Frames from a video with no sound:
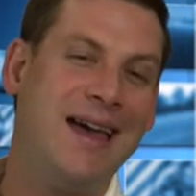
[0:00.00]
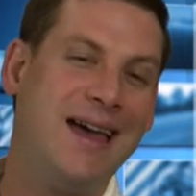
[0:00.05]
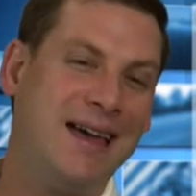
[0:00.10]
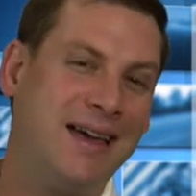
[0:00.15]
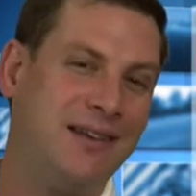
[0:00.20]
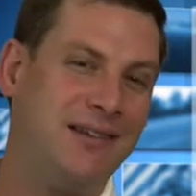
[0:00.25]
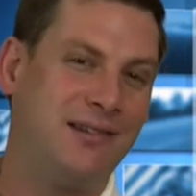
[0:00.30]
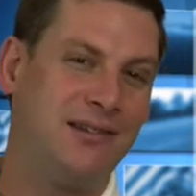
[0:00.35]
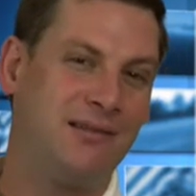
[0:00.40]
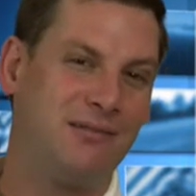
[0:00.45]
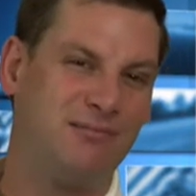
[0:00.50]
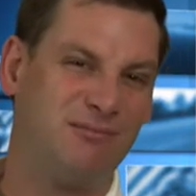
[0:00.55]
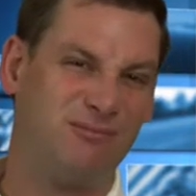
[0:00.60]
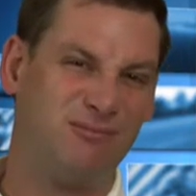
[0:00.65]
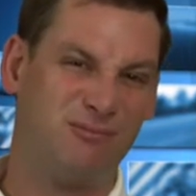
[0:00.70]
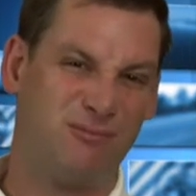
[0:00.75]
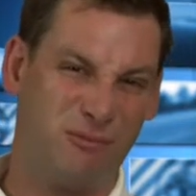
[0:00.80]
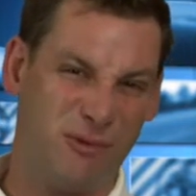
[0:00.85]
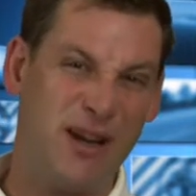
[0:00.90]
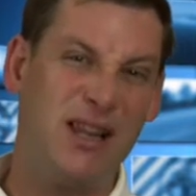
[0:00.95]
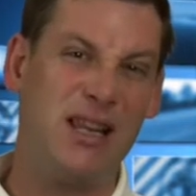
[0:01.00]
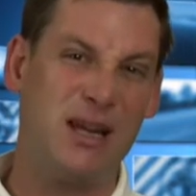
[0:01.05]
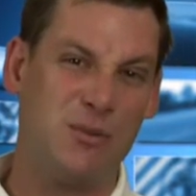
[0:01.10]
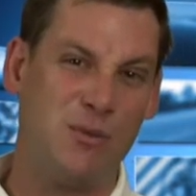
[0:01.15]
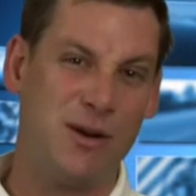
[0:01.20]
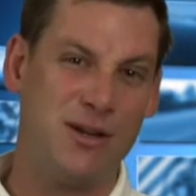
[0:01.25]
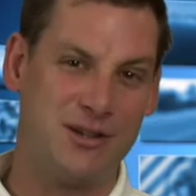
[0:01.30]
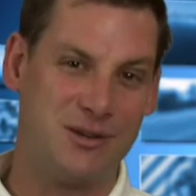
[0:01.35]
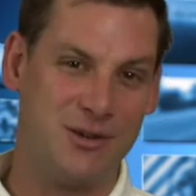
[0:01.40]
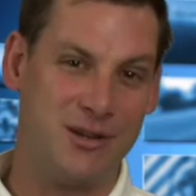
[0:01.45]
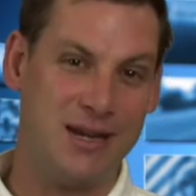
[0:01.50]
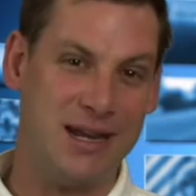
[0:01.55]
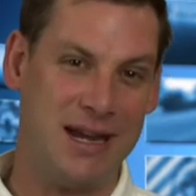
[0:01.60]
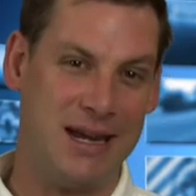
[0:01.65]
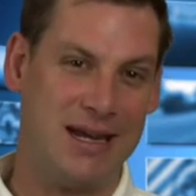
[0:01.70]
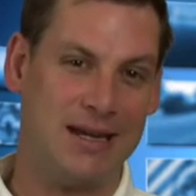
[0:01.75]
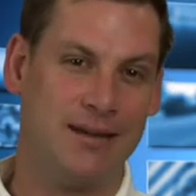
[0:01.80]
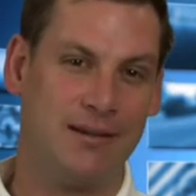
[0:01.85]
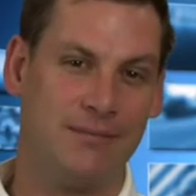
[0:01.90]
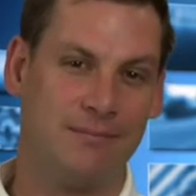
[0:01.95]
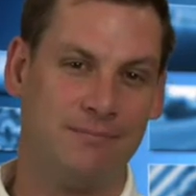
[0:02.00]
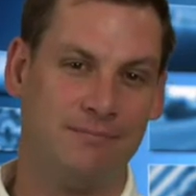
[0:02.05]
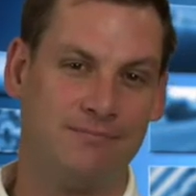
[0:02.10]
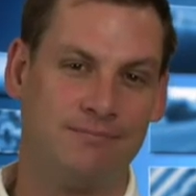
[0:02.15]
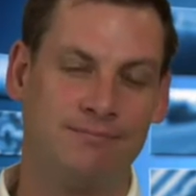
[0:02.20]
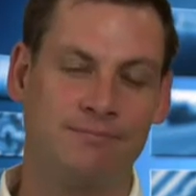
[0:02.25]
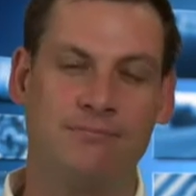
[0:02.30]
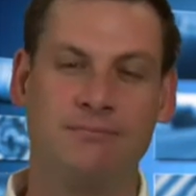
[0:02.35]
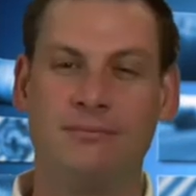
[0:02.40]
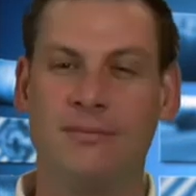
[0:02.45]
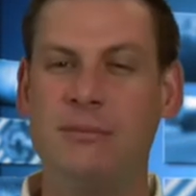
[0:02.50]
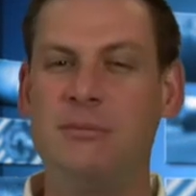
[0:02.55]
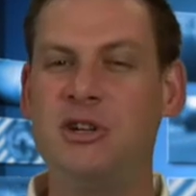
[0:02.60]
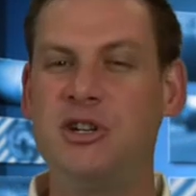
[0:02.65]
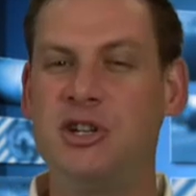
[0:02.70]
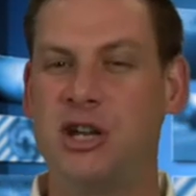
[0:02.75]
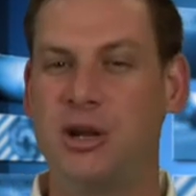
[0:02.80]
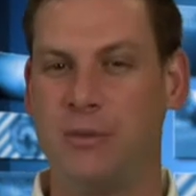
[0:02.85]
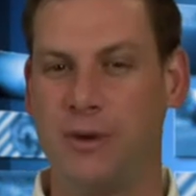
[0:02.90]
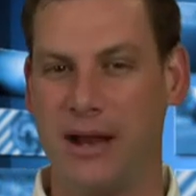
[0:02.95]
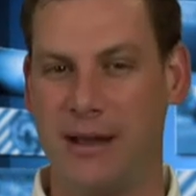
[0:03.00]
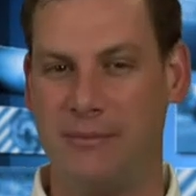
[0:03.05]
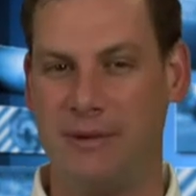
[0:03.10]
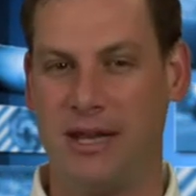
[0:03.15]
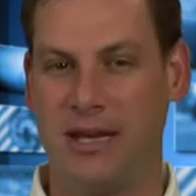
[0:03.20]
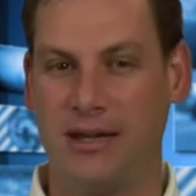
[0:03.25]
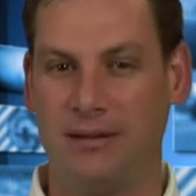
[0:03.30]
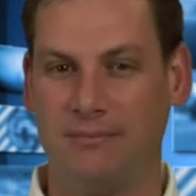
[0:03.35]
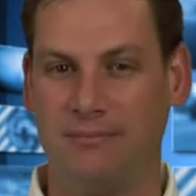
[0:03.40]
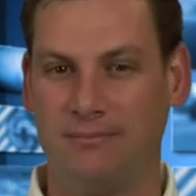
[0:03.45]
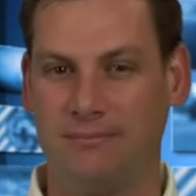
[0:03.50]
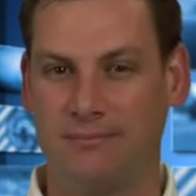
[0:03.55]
is really what you need. Let me show you what I mean.